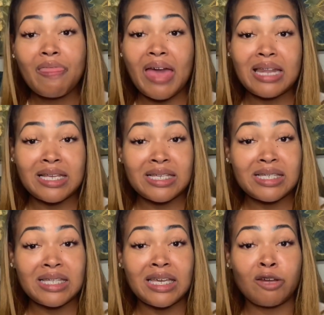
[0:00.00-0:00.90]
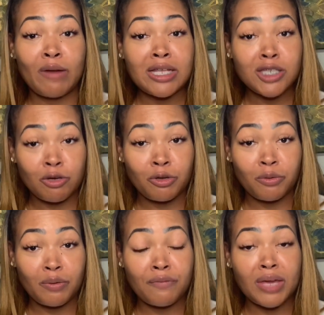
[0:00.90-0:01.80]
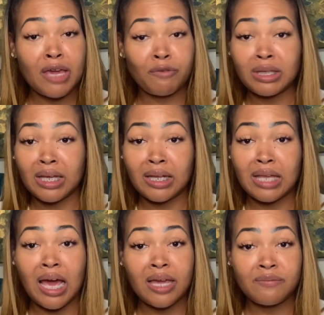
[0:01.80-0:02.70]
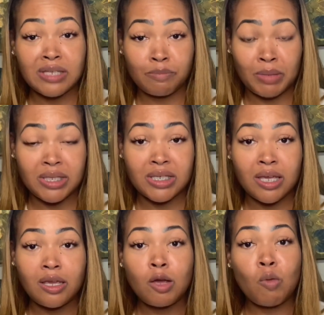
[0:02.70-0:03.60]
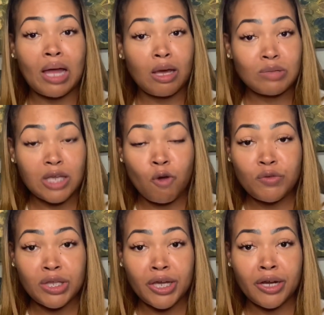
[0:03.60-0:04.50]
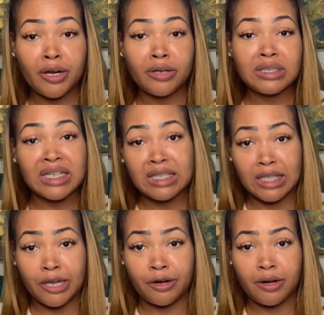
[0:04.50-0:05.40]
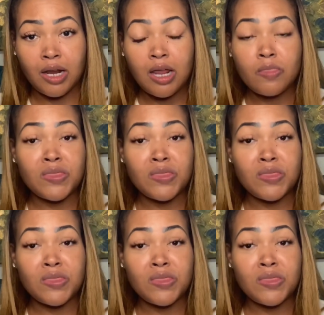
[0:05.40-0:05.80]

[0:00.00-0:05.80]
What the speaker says: That is the grand total of everything that I have spent while I was over there to get there.